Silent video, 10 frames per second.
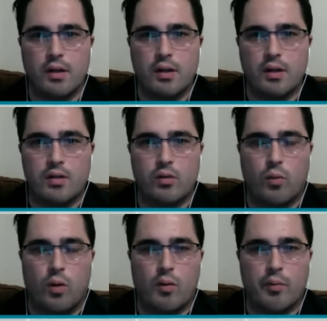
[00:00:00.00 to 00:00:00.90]
to
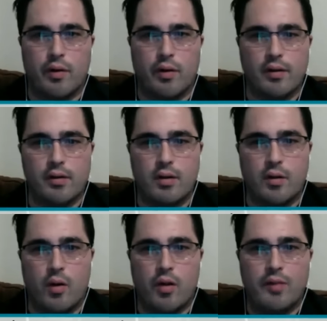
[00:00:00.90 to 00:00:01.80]
Walmart. You know,
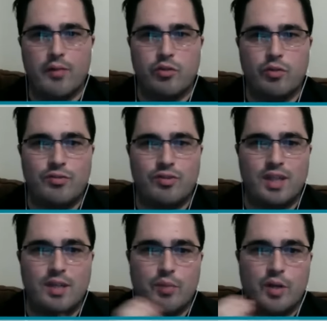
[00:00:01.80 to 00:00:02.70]
all the images we've
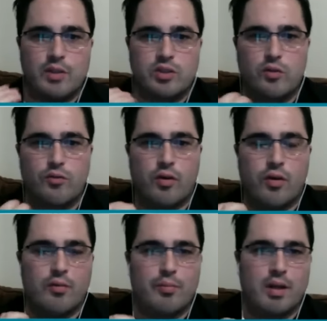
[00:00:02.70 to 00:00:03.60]
seen pretty much so far
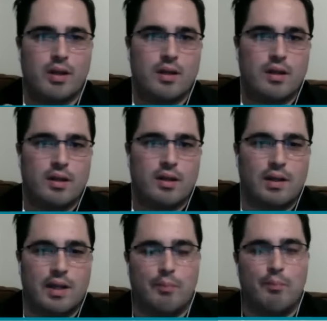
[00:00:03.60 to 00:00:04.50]
have been
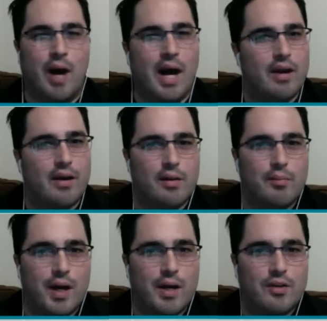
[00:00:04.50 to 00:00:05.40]
like Meijer.
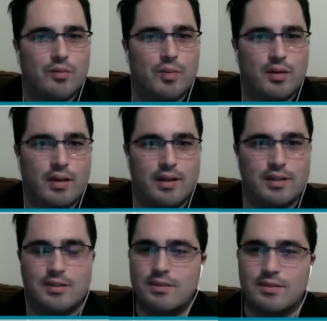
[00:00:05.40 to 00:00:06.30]
Meijer's been like,
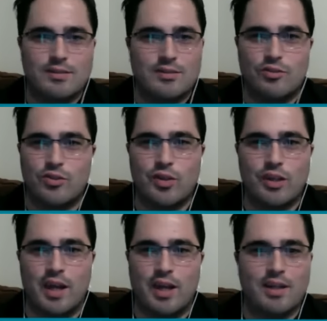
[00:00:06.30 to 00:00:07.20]
just screw the
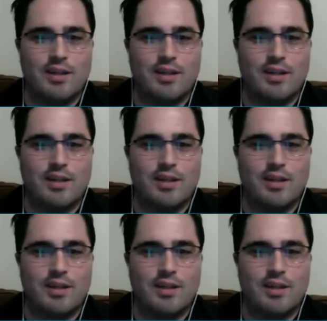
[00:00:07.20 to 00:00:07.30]
date, yeah.